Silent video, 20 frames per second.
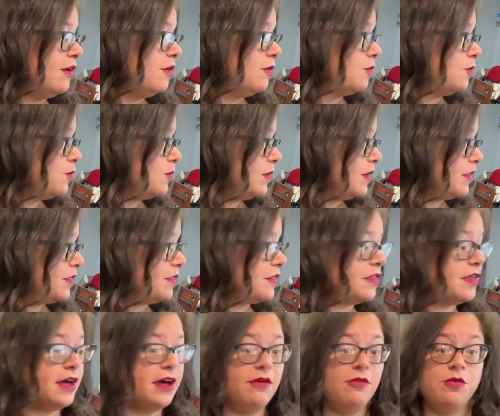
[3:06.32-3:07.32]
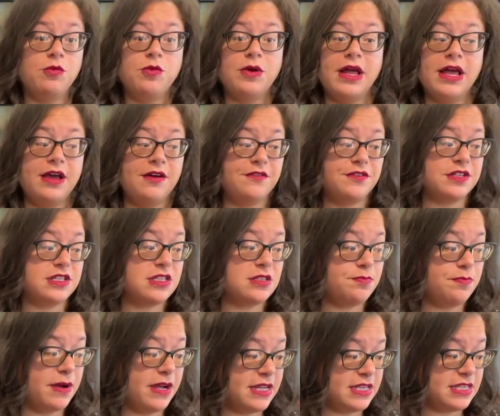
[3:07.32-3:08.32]
with whatever
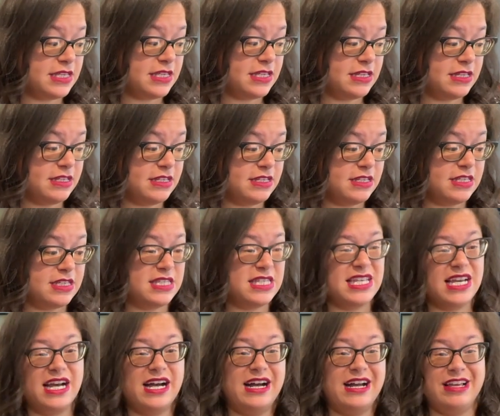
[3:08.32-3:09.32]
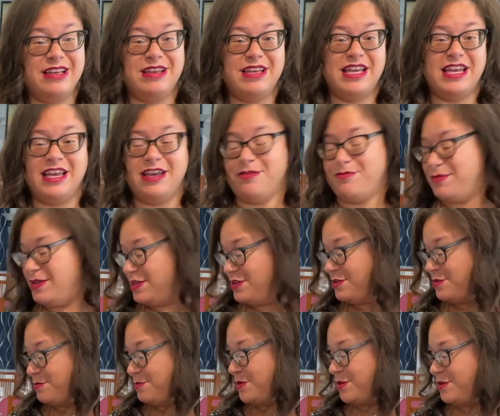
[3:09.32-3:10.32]
spices I am in the
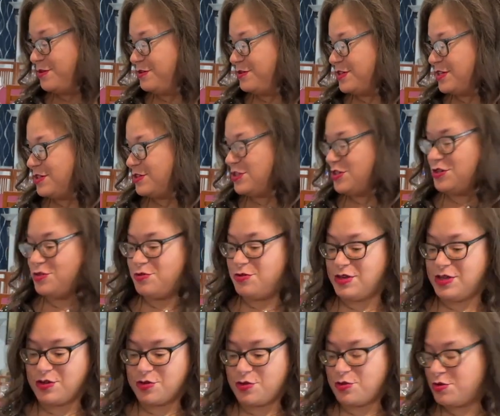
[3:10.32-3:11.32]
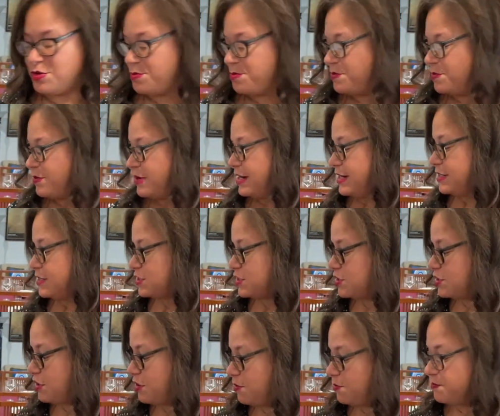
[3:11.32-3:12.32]
mood to incorporate.
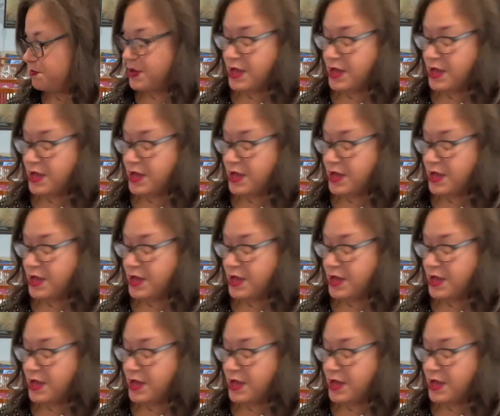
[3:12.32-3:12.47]
So